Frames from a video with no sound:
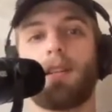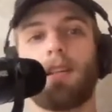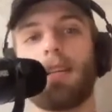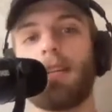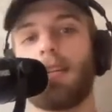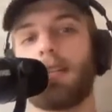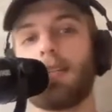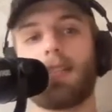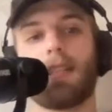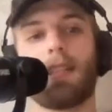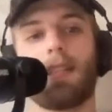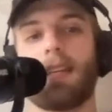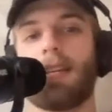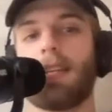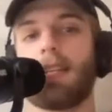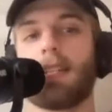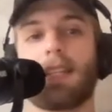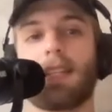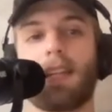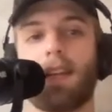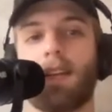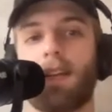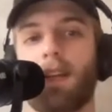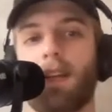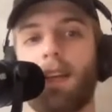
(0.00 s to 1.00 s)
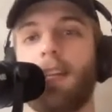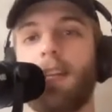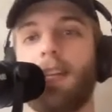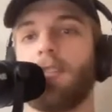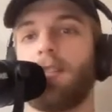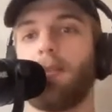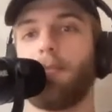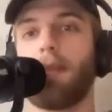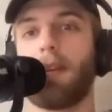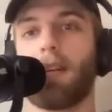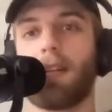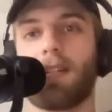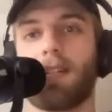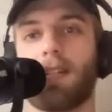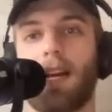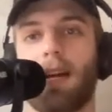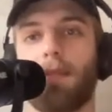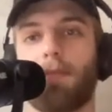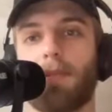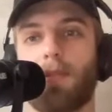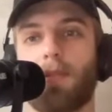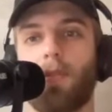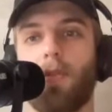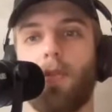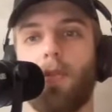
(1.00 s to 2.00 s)
He's he's gonna he should be your
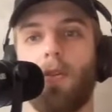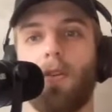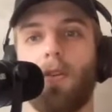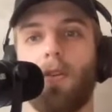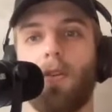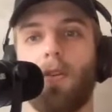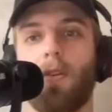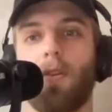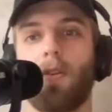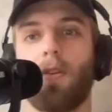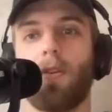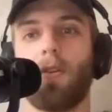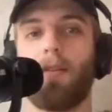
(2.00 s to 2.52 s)
top scorer.